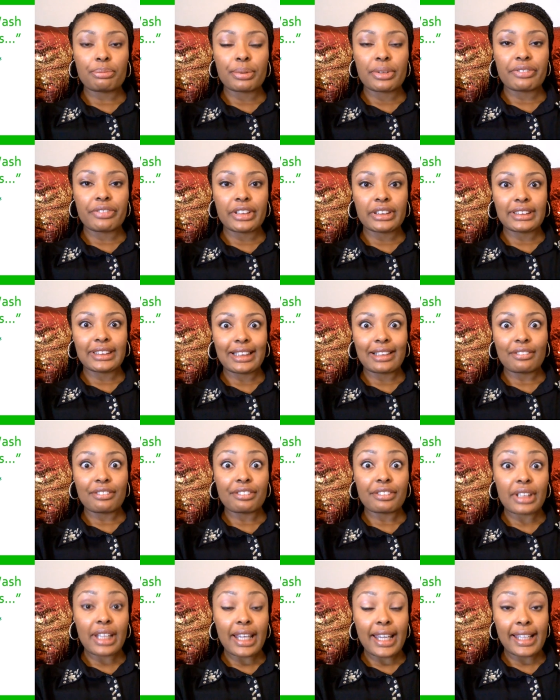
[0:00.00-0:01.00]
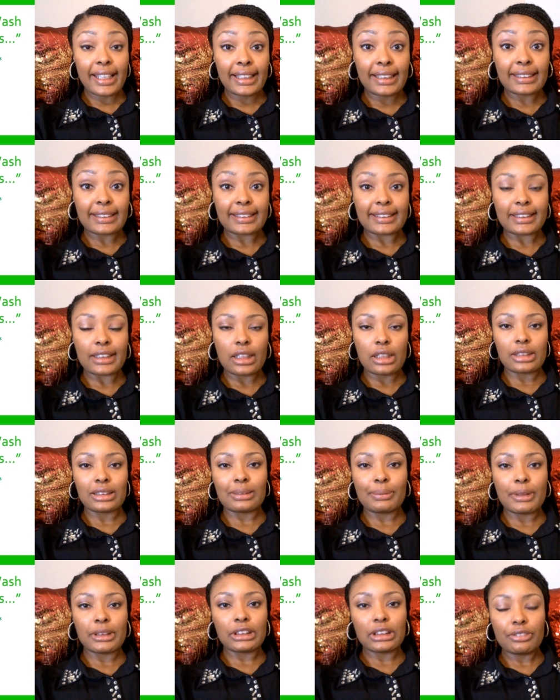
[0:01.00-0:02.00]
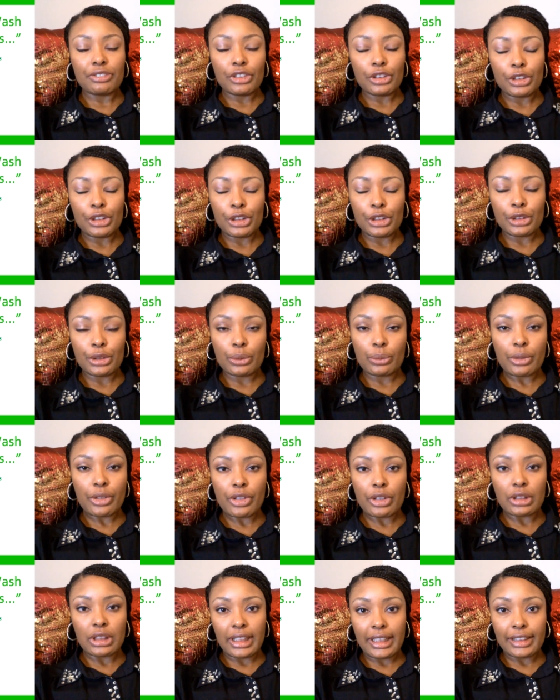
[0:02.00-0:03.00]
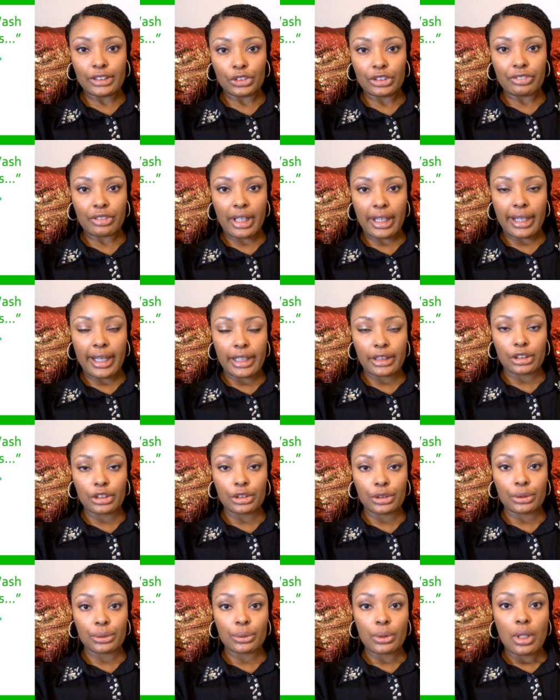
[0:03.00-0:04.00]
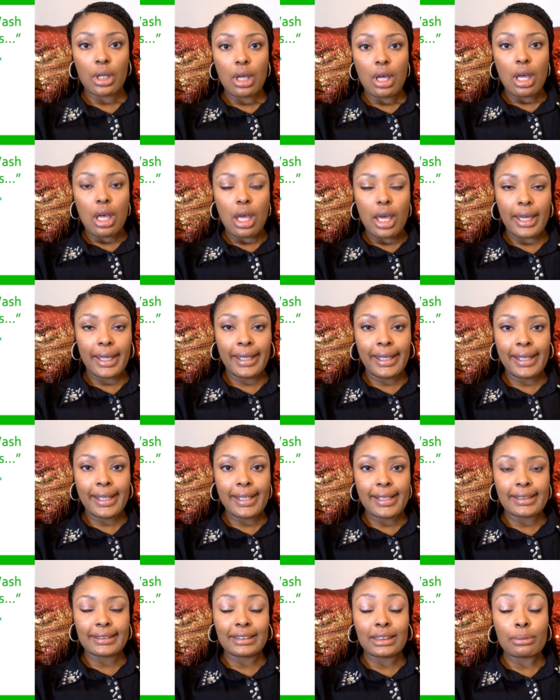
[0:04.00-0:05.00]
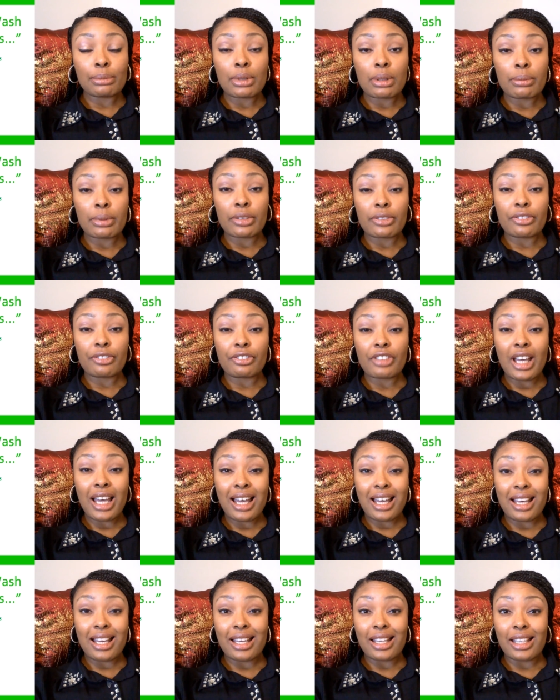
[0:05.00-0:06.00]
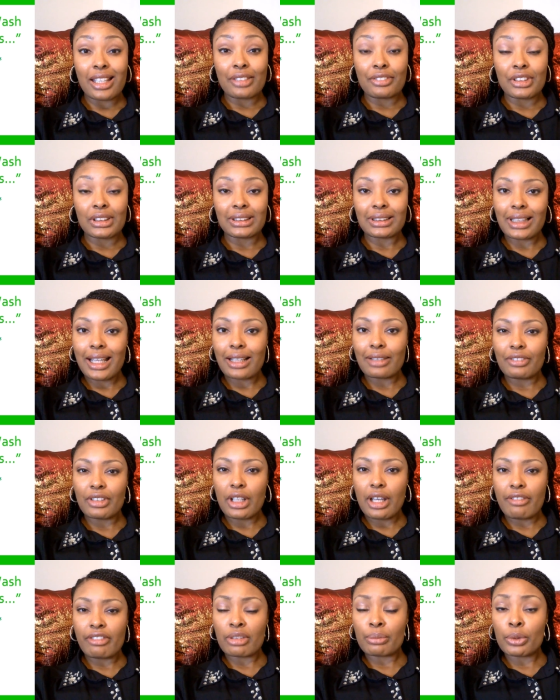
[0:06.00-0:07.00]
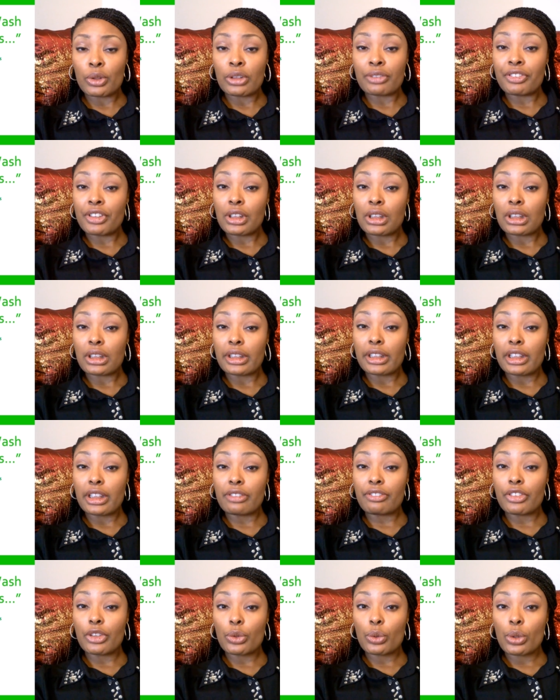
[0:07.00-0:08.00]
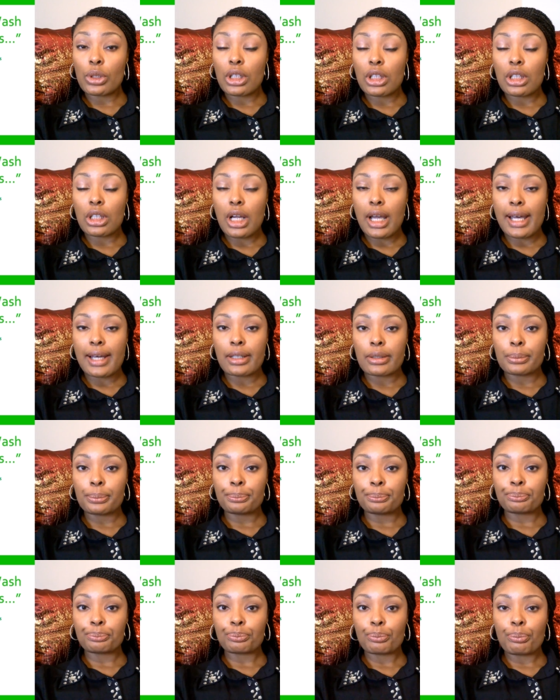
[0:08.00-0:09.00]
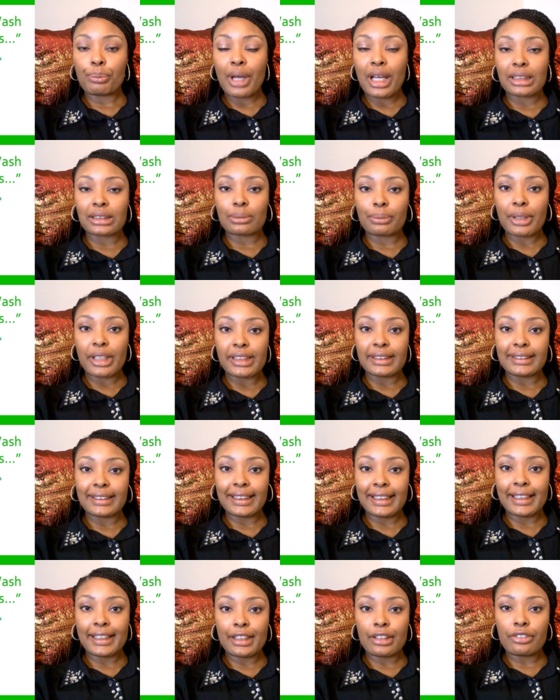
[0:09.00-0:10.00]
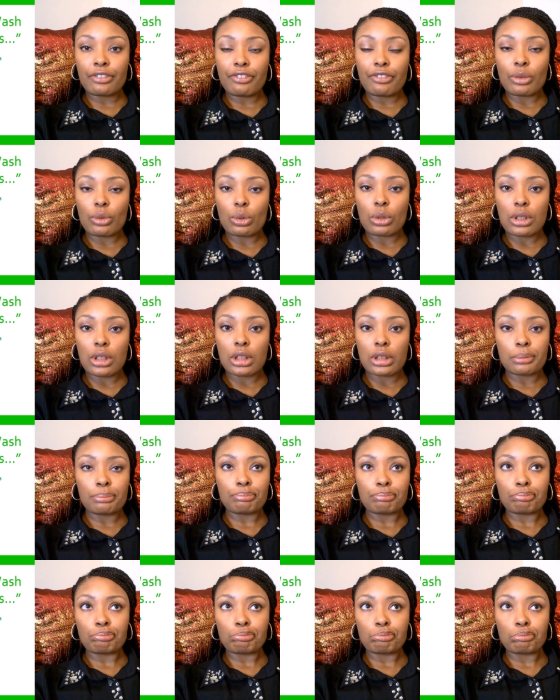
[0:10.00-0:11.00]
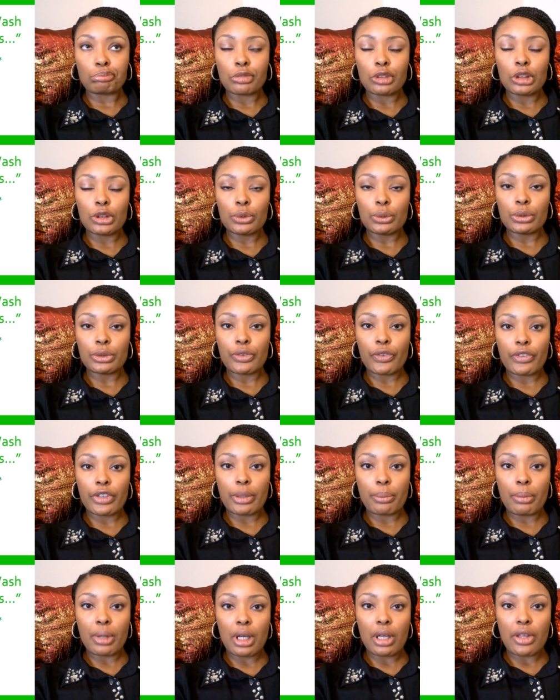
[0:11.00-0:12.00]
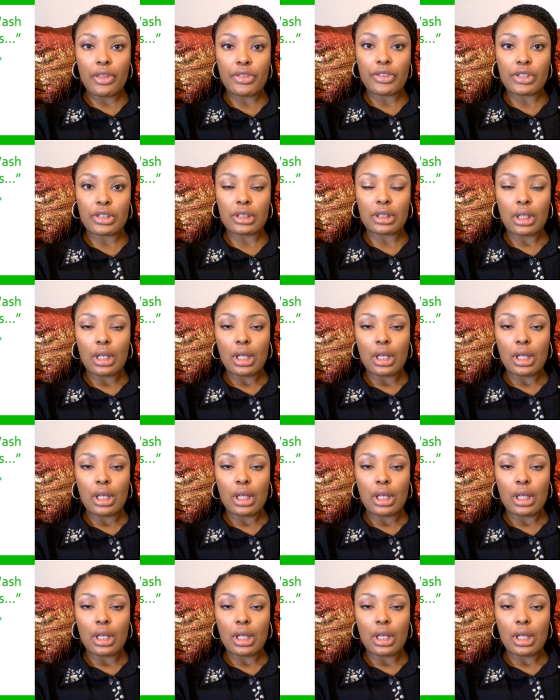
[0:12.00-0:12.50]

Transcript: preventing flakes, uh, especially if you deal with dandruff like I do. And tip number five is kind of inevitable if you're going to leave your um, box braids in for two to three months,